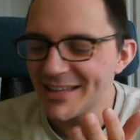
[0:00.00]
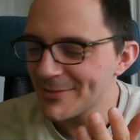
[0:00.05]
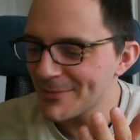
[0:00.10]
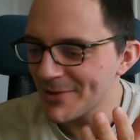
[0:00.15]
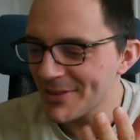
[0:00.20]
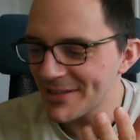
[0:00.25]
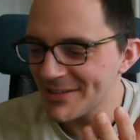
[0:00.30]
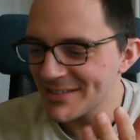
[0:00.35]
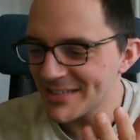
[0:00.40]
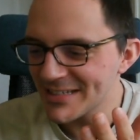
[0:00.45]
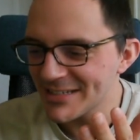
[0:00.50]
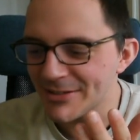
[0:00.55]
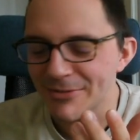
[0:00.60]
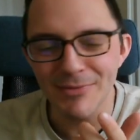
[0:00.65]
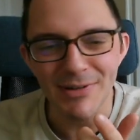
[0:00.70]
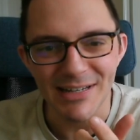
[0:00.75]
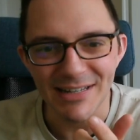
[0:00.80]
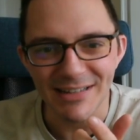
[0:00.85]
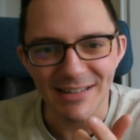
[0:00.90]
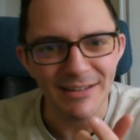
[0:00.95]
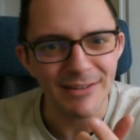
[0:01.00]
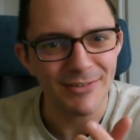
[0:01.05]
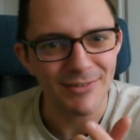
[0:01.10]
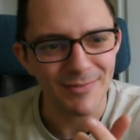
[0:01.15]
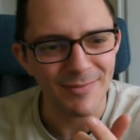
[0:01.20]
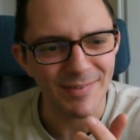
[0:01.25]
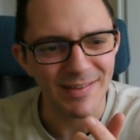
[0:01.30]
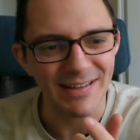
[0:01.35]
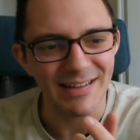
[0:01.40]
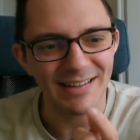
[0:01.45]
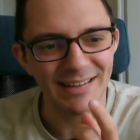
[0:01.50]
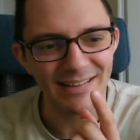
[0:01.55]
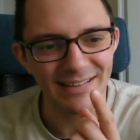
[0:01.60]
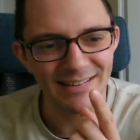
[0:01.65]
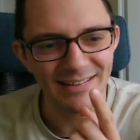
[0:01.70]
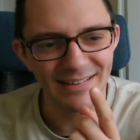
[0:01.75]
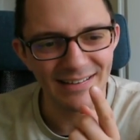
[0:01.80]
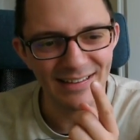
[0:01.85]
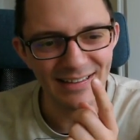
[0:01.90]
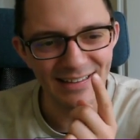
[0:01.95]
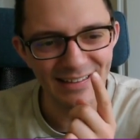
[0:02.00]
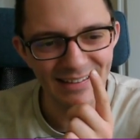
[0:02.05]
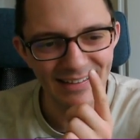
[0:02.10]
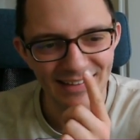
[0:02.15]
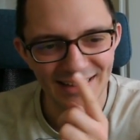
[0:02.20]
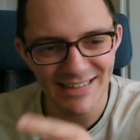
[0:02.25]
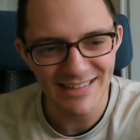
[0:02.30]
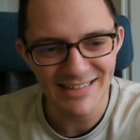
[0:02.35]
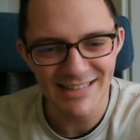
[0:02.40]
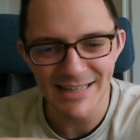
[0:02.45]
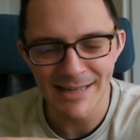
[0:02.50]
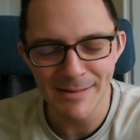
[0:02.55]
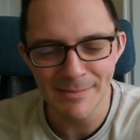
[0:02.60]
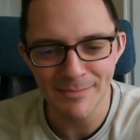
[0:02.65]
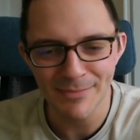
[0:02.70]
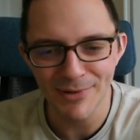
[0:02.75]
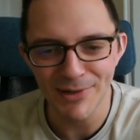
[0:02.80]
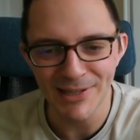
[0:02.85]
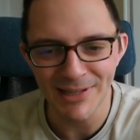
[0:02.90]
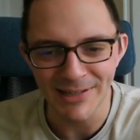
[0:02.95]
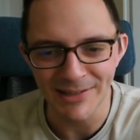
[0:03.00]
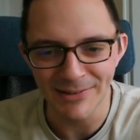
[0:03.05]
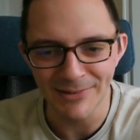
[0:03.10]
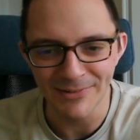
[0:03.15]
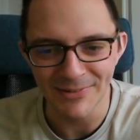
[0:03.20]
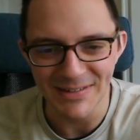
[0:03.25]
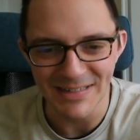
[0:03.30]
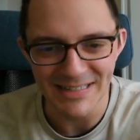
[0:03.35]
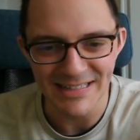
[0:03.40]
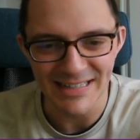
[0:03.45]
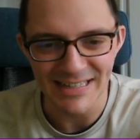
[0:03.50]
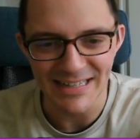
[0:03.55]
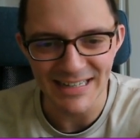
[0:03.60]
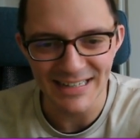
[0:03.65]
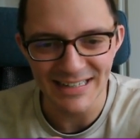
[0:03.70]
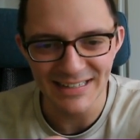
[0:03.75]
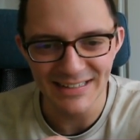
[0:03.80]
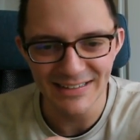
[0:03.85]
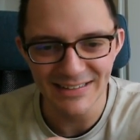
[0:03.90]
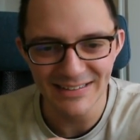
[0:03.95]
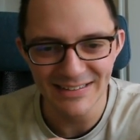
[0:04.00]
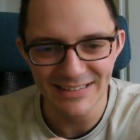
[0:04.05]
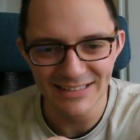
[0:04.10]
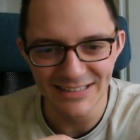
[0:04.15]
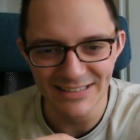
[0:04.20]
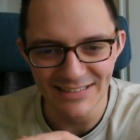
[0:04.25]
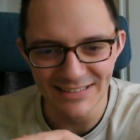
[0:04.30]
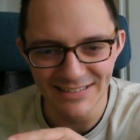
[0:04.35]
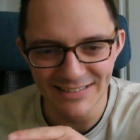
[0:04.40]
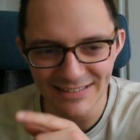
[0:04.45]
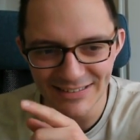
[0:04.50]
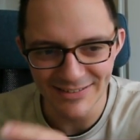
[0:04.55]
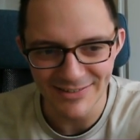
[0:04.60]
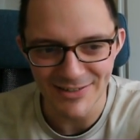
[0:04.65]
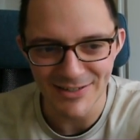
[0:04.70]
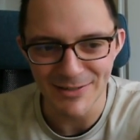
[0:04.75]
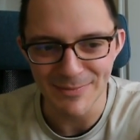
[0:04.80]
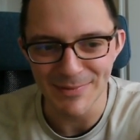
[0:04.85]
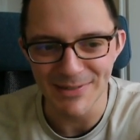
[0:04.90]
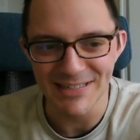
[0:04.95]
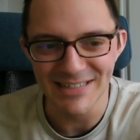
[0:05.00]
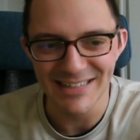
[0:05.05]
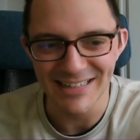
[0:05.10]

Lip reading: of those things you read it and you sort of think, is that brilliant or is that stupid?